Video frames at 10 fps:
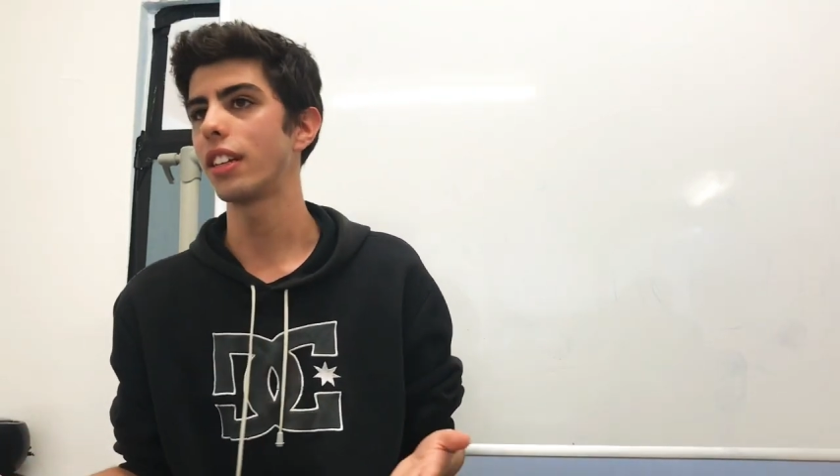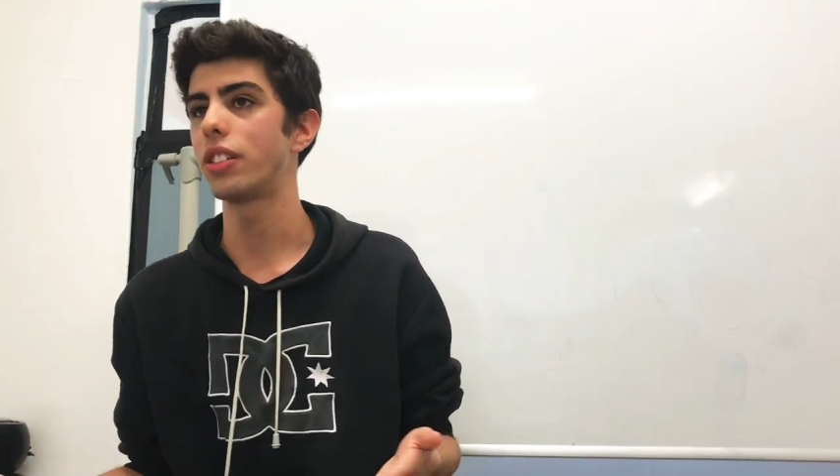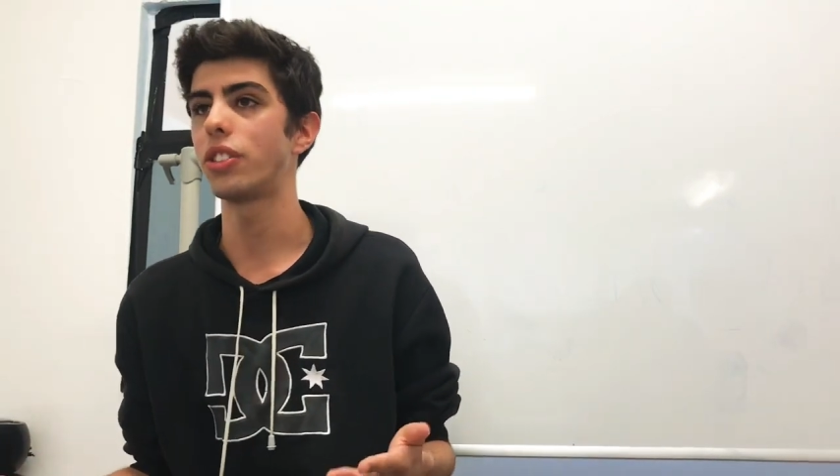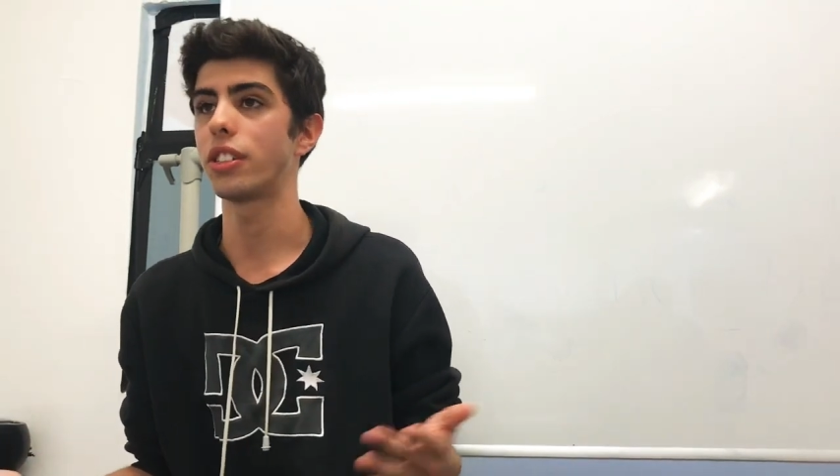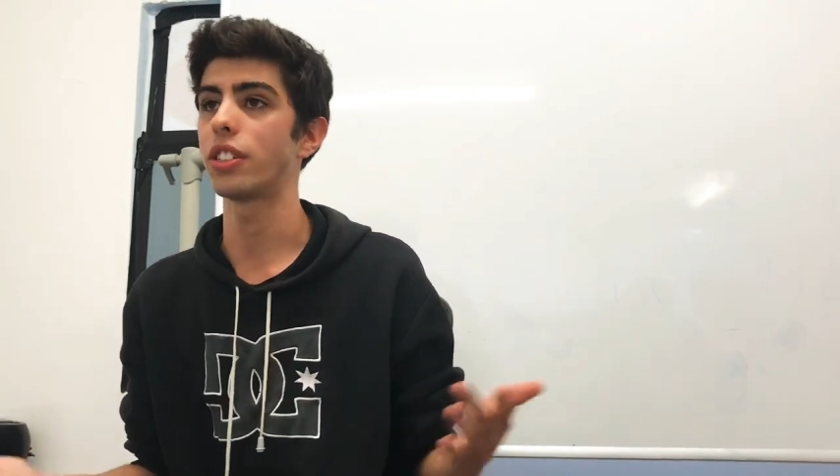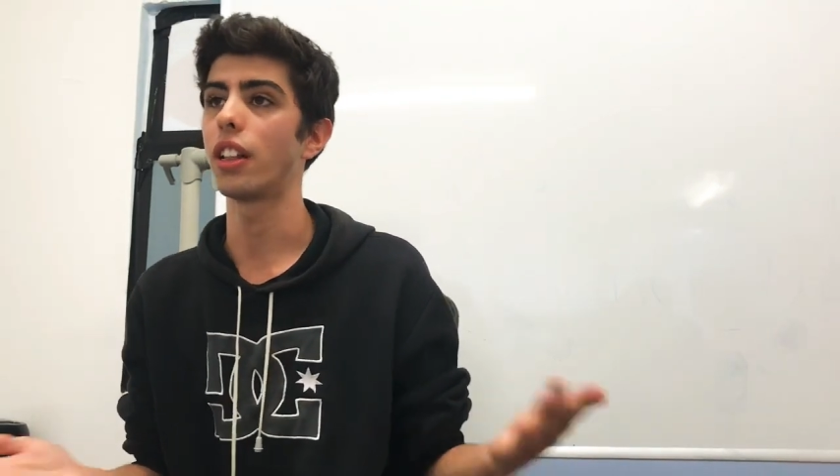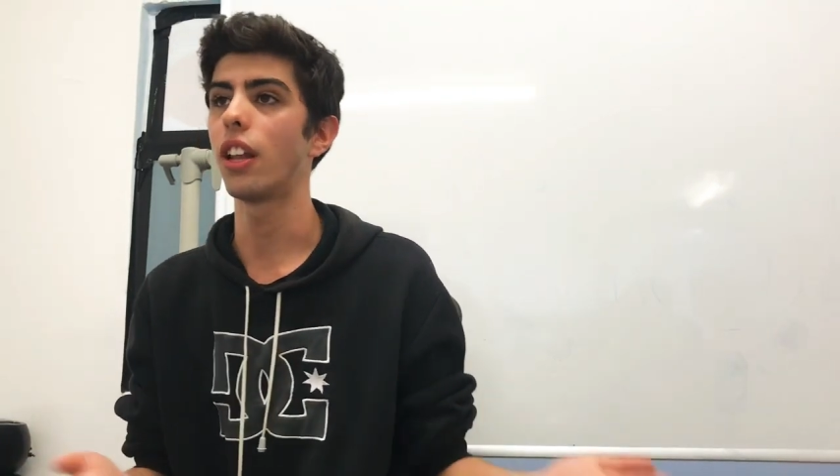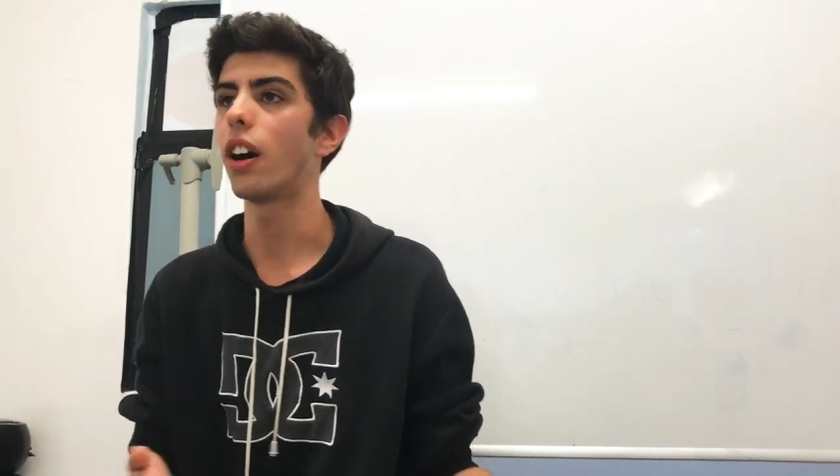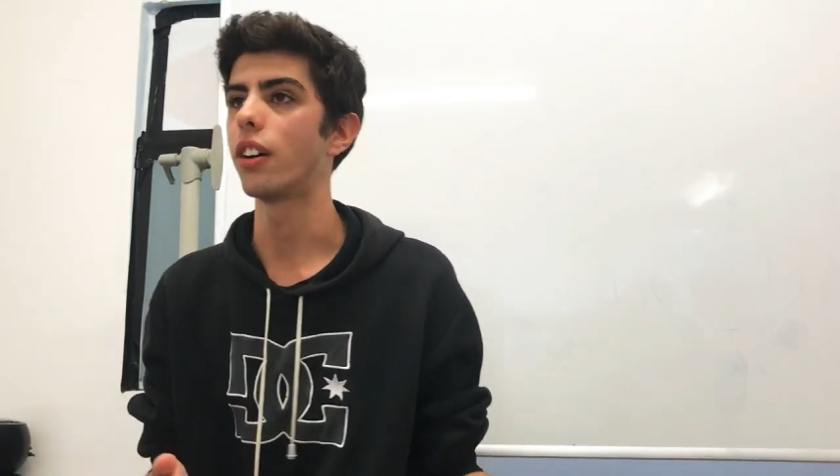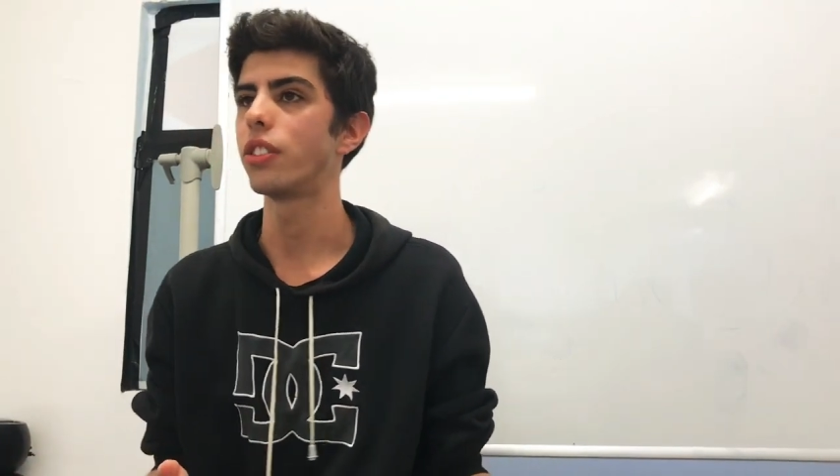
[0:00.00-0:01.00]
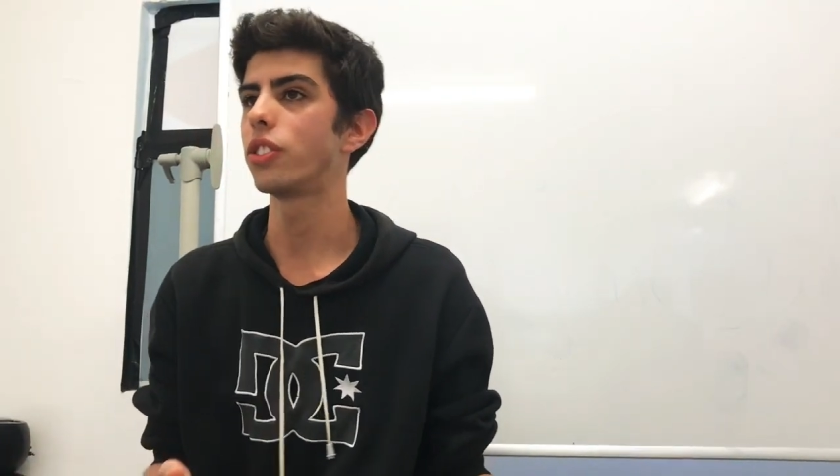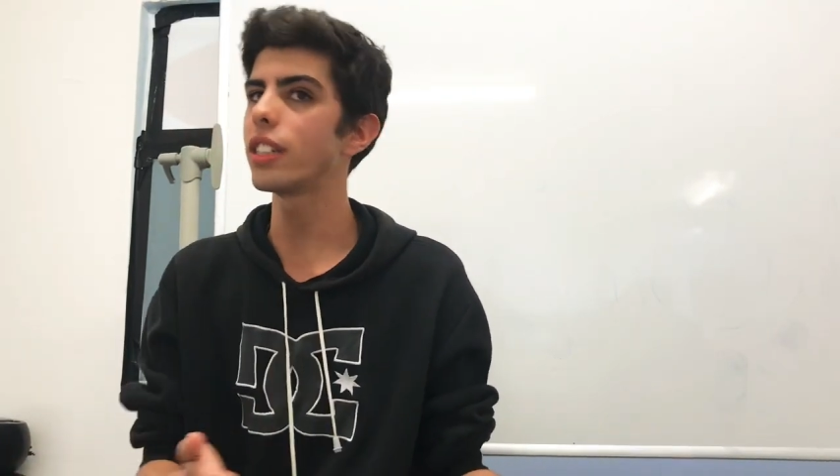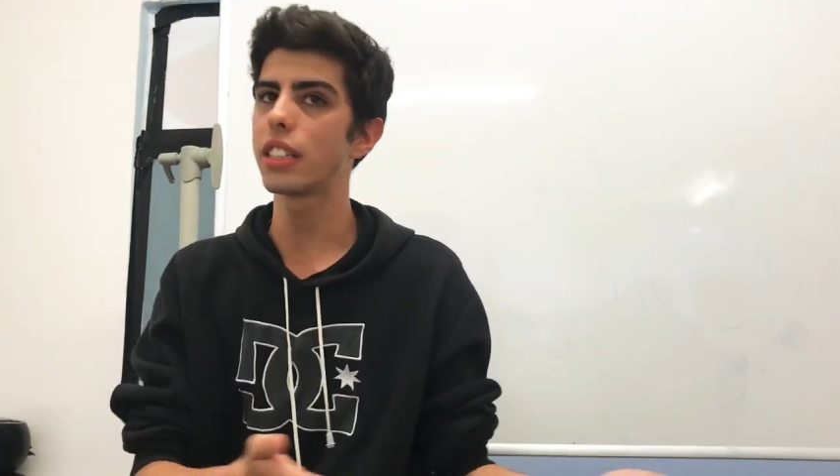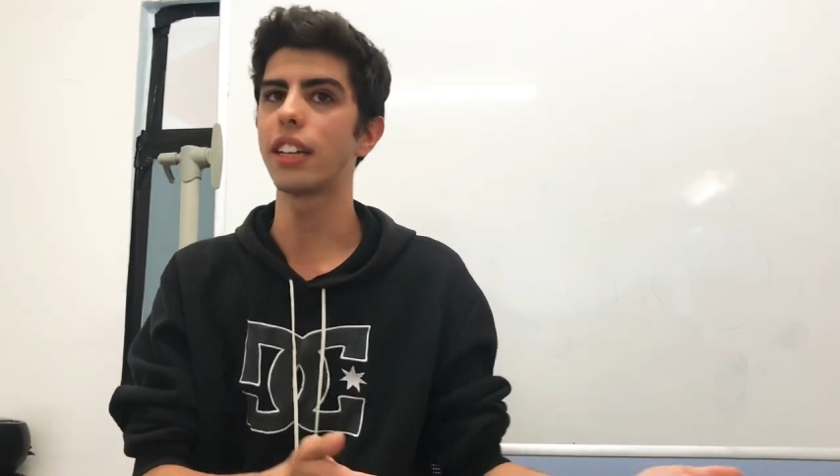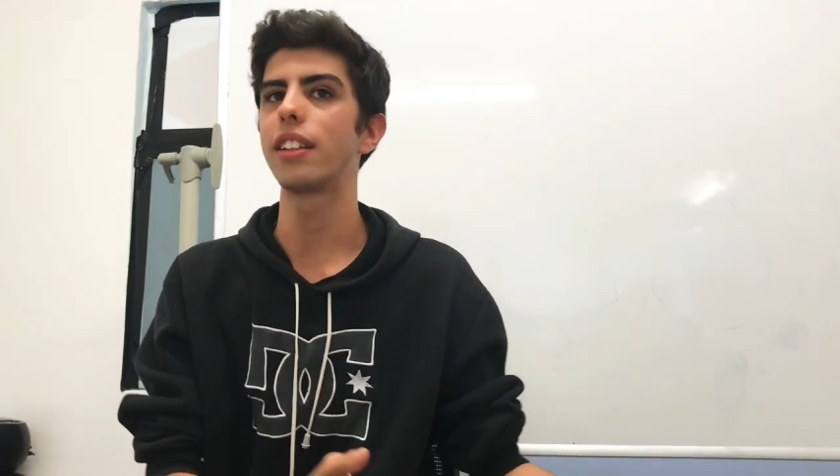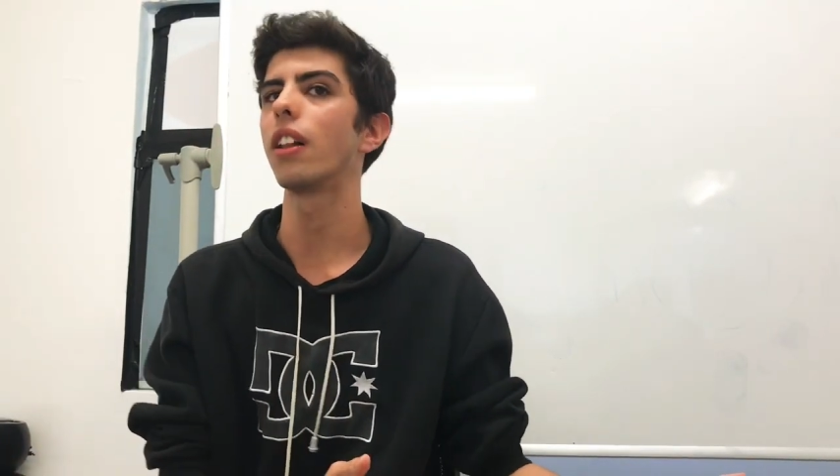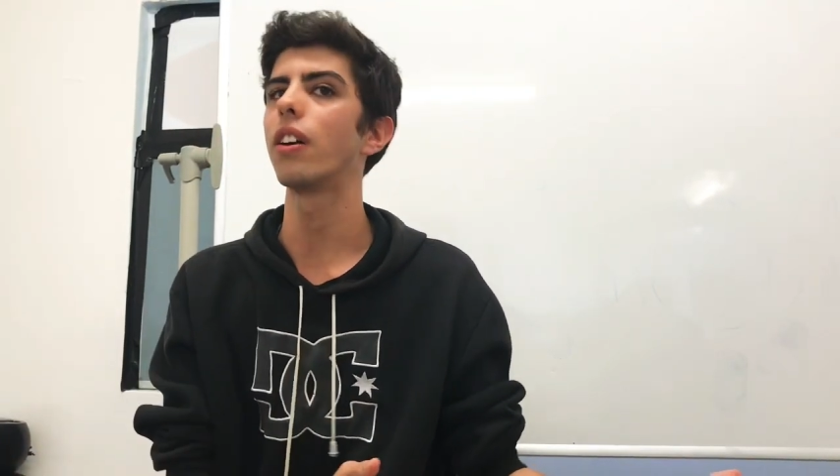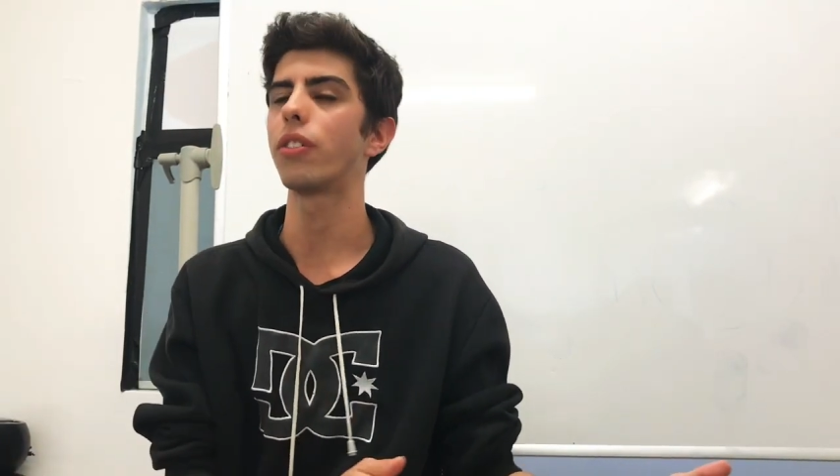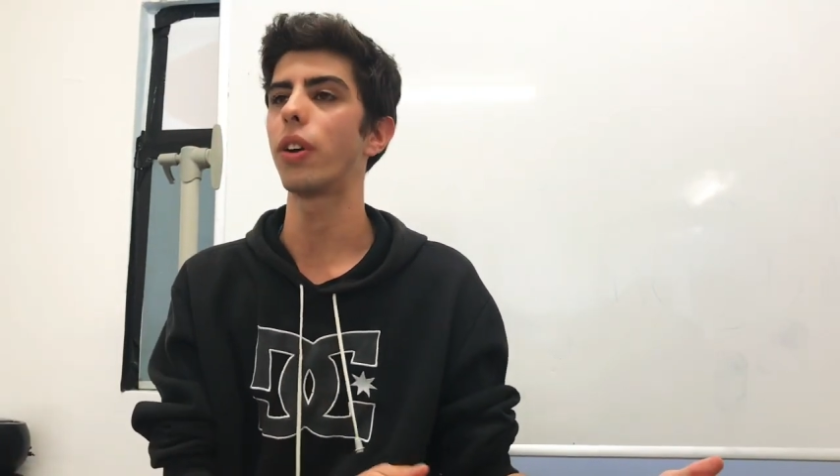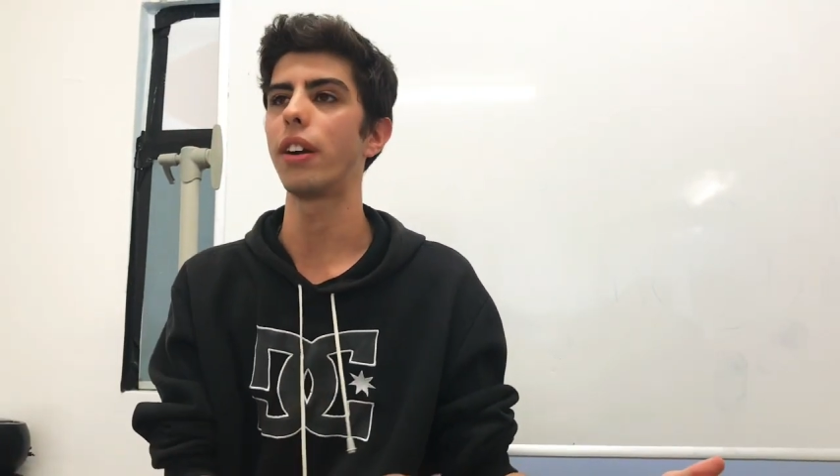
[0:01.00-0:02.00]
it's just a law, just like the
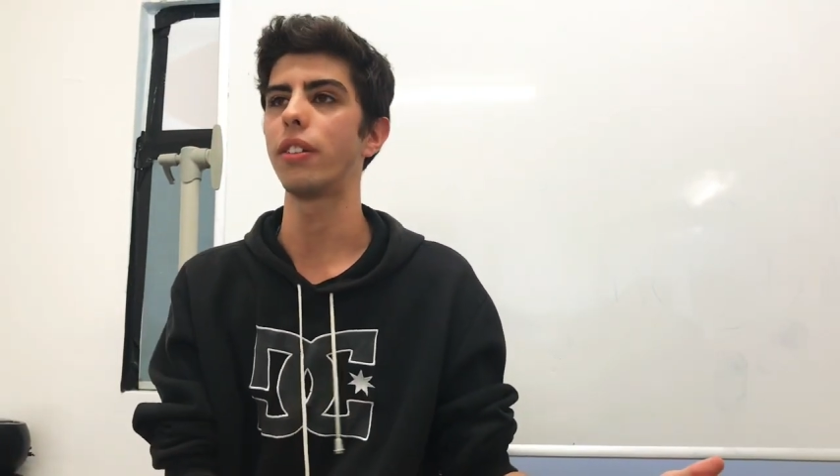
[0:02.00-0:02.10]
law of